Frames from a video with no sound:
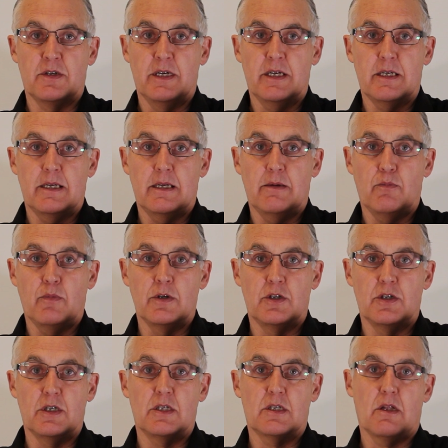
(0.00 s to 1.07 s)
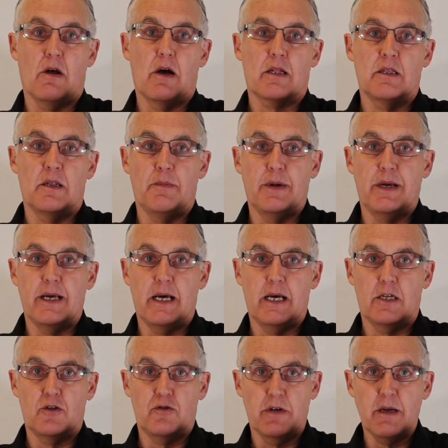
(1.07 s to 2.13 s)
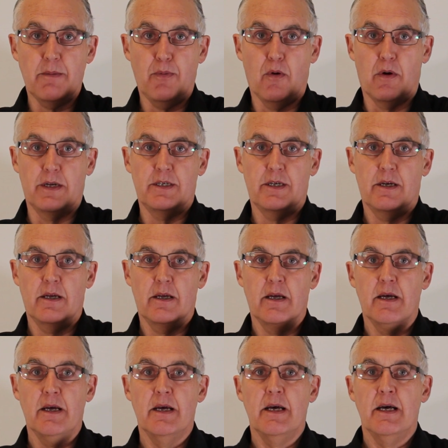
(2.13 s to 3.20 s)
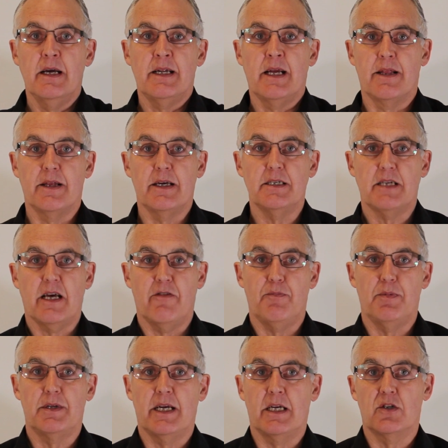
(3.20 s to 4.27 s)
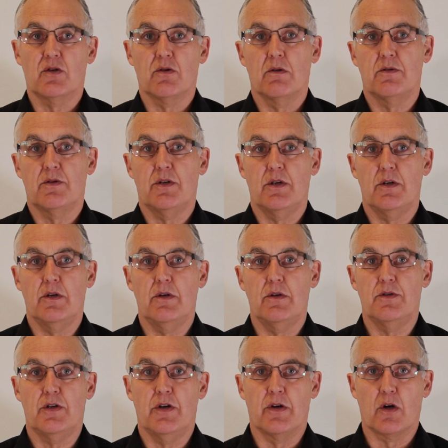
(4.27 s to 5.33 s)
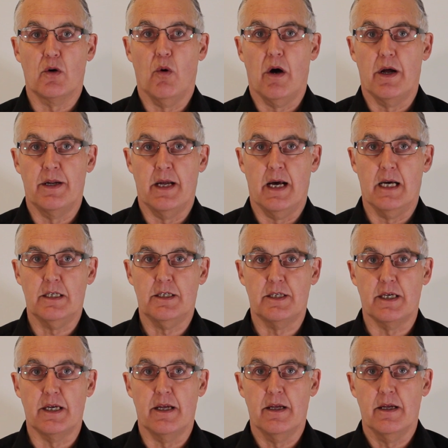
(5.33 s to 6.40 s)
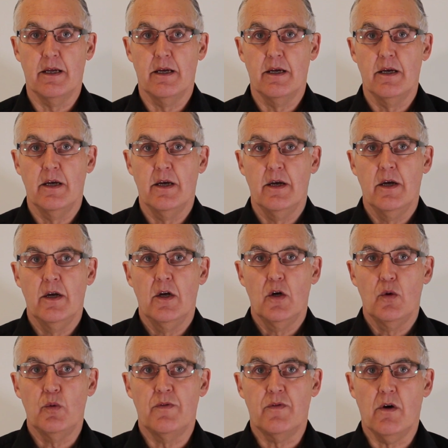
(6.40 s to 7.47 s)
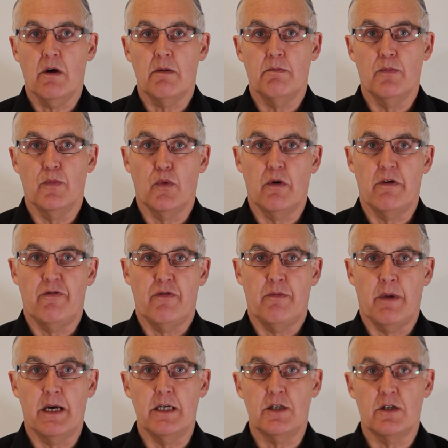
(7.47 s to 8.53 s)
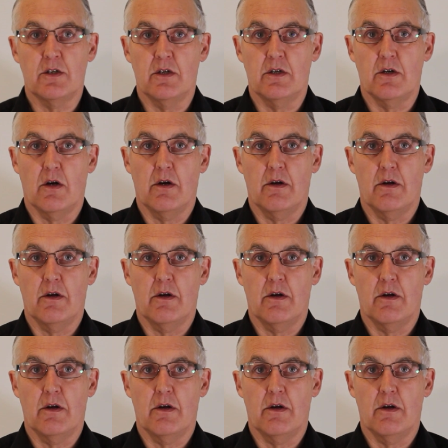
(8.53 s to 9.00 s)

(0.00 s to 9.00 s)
it, which is likely to be a trigger point. Now these have potential to turn quite nasty. We've got more information